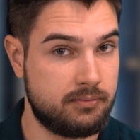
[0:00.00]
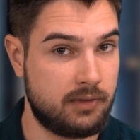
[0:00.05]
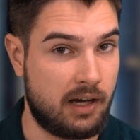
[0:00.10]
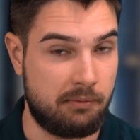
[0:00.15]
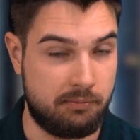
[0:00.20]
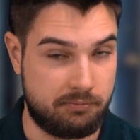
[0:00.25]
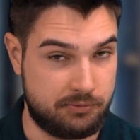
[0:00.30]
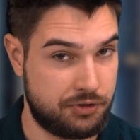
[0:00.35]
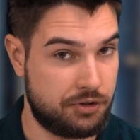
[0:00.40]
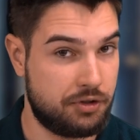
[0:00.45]

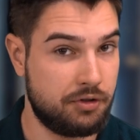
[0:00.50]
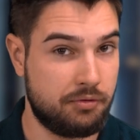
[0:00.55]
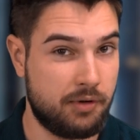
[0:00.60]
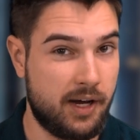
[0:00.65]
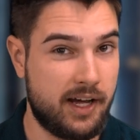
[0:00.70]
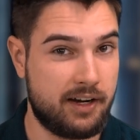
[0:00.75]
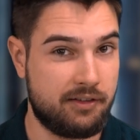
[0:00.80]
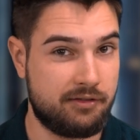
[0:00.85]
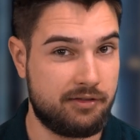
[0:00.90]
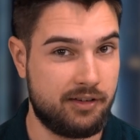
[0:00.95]
I'm still
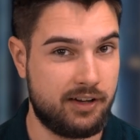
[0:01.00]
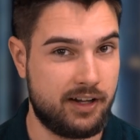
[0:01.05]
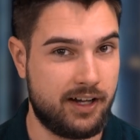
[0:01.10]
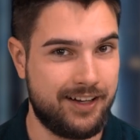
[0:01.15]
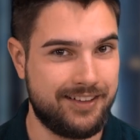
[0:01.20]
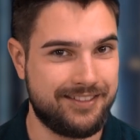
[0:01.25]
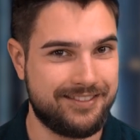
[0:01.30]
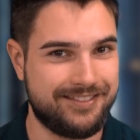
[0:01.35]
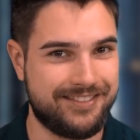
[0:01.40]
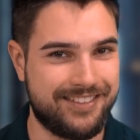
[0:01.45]
waiting for
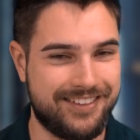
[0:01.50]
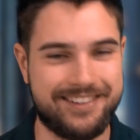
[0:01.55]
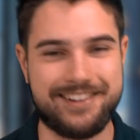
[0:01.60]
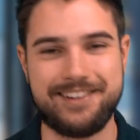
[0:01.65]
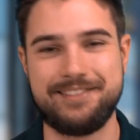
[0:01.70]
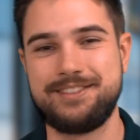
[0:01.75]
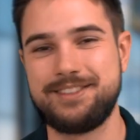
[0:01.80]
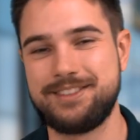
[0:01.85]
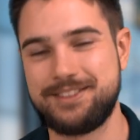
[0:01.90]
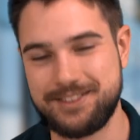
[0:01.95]
that. All
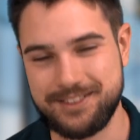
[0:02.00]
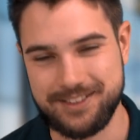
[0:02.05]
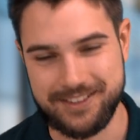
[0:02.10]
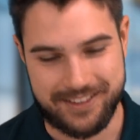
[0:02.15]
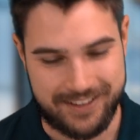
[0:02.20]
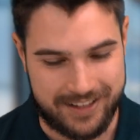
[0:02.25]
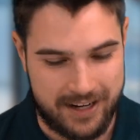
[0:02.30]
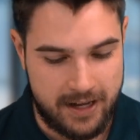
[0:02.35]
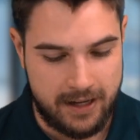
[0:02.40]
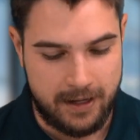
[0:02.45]
right, just
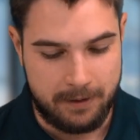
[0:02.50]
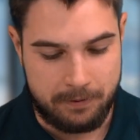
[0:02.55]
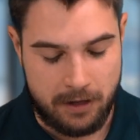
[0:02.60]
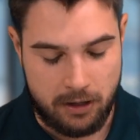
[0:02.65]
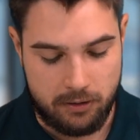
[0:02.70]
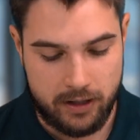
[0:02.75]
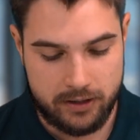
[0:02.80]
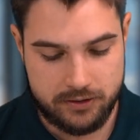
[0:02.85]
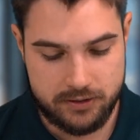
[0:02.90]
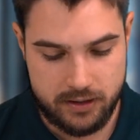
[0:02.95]
joking.
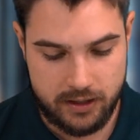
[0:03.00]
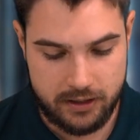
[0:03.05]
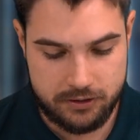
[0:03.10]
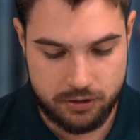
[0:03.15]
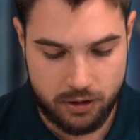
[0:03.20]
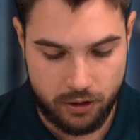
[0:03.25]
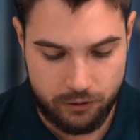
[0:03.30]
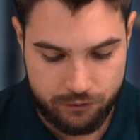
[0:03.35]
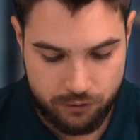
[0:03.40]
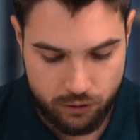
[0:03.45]
Now let's
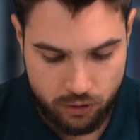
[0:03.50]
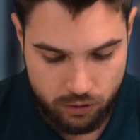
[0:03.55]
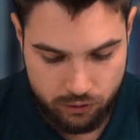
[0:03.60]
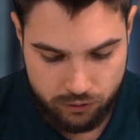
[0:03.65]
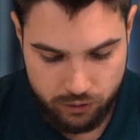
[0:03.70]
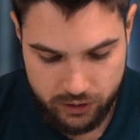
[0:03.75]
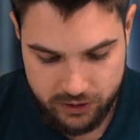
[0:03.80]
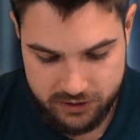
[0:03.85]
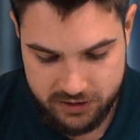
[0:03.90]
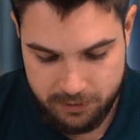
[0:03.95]
go for
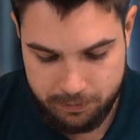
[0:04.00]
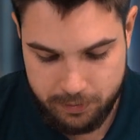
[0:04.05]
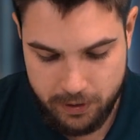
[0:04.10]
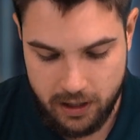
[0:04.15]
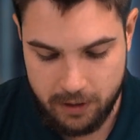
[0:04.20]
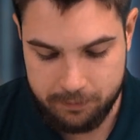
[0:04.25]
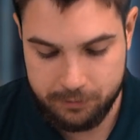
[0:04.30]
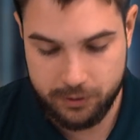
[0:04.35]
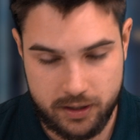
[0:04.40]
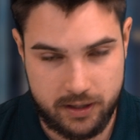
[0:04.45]
the
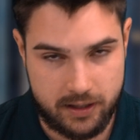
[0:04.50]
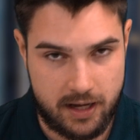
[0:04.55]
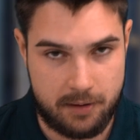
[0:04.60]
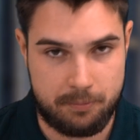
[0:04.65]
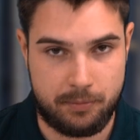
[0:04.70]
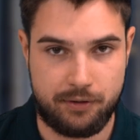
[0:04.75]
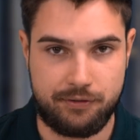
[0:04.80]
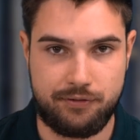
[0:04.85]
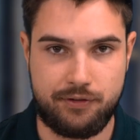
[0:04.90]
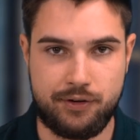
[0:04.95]
CPI. I'm get
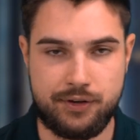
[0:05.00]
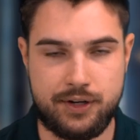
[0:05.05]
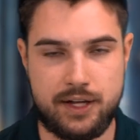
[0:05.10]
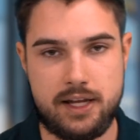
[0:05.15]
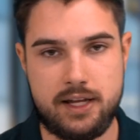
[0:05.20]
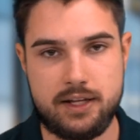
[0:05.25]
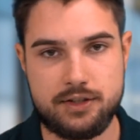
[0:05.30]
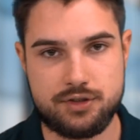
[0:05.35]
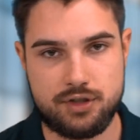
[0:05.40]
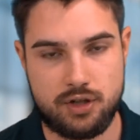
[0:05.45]
my phone
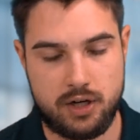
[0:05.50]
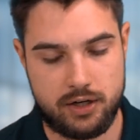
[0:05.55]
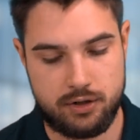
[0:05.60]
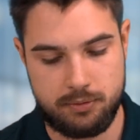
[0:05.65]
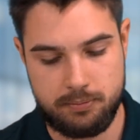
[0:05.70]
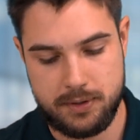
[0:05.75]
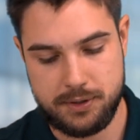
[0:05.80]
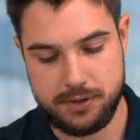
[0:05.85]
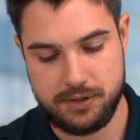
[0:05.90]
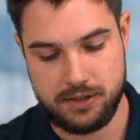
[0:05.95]
here so I
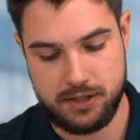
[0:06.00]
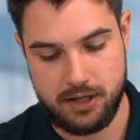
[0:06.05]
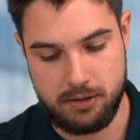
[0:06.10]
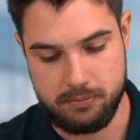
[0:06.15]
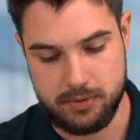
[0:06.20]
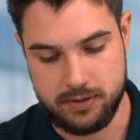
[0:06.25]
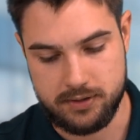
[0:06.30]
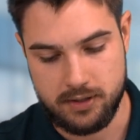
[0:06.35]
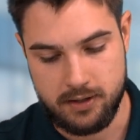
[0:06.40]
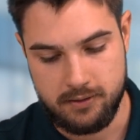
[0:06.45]
don't miss the
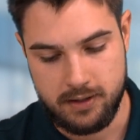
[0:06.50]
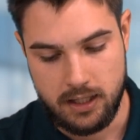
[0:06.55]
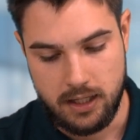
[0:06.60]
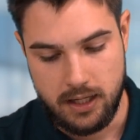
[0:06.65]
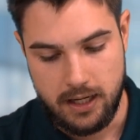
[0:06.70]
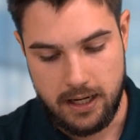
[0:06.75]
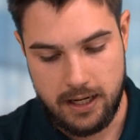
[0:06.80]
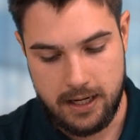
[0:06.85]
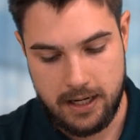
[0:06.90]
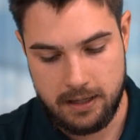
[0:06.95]
numbers.
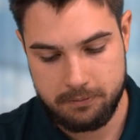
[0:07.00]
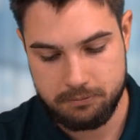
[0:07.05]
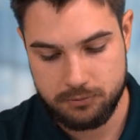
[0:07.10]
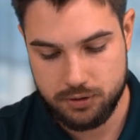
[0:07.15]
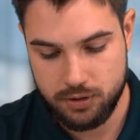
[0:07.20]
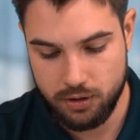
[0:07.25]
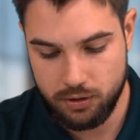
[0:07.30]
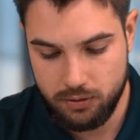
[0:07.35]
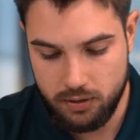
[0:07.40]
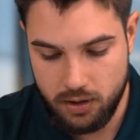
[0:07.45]

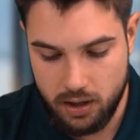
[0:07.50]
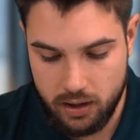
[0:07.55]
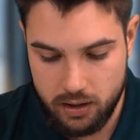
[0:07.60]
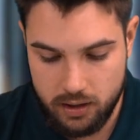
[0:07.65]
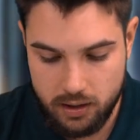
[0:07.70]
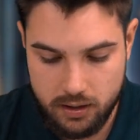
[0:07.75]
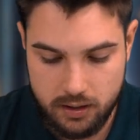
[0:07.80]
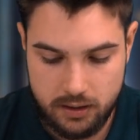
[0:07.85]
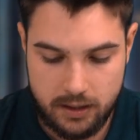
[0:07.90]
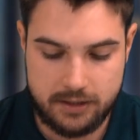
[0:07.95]

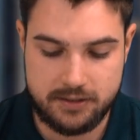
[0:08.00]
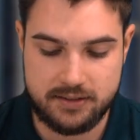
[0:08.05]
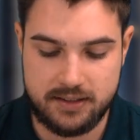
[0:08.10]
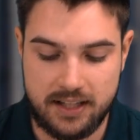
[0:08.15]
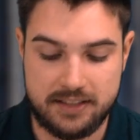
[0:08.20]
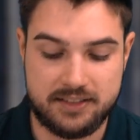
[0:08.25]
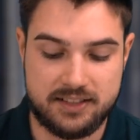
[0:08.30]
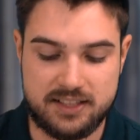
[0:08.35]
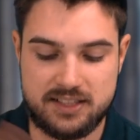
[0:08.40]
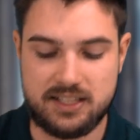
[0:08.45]
Let's
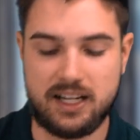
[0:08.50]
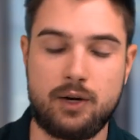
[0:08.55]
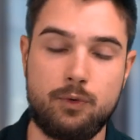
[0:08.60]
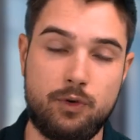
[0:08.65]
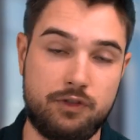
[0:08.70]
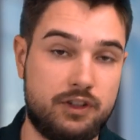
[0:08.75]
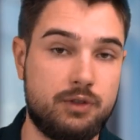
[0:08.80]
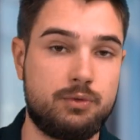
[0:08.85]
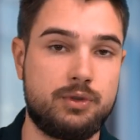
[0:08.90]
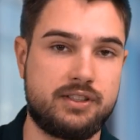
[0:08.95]
just start
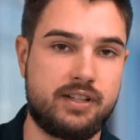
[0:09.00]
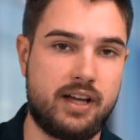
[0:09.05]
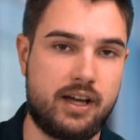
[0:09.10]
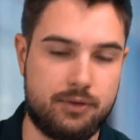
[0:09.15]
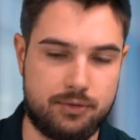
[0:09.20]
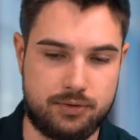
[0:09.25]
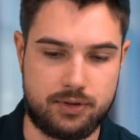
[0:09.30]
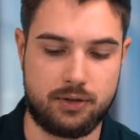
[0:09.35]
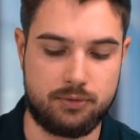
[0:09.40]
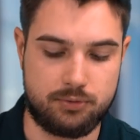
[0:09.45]
with the
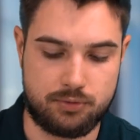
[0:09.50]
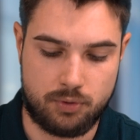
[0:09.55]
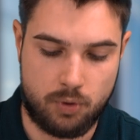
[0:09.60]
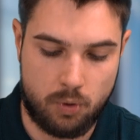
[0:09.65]
retail sales.